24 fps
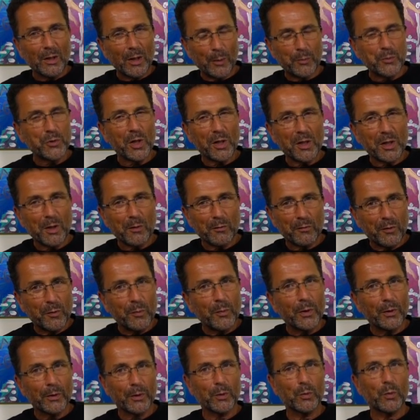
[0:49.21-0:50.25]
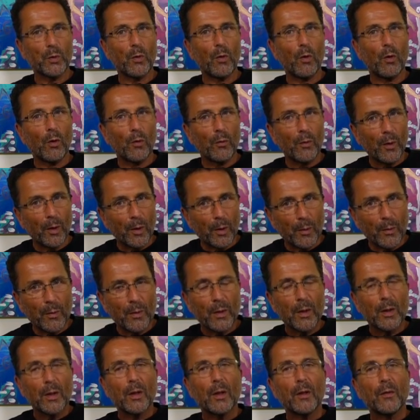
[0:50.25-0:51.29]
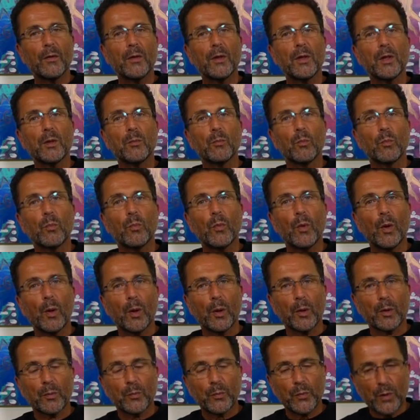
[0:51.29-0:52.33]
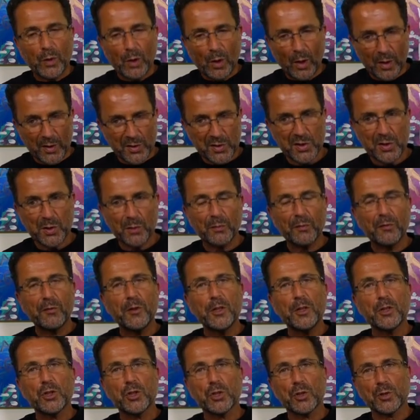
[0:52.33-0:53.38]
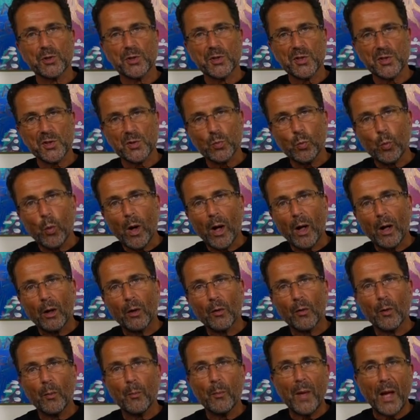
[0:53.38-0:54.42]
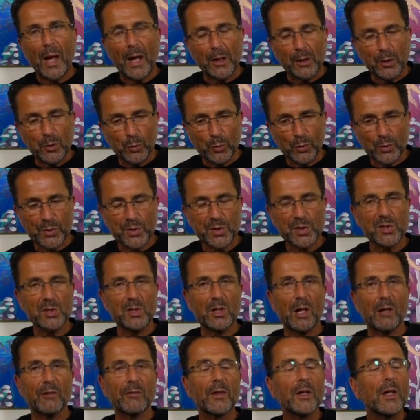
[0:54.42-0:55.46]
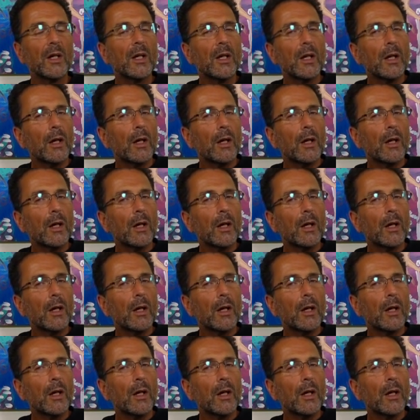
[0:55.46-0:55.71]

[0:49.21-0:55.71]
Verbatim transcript: I'm trying to get familiar with all the the the custom features as well, the manual stuff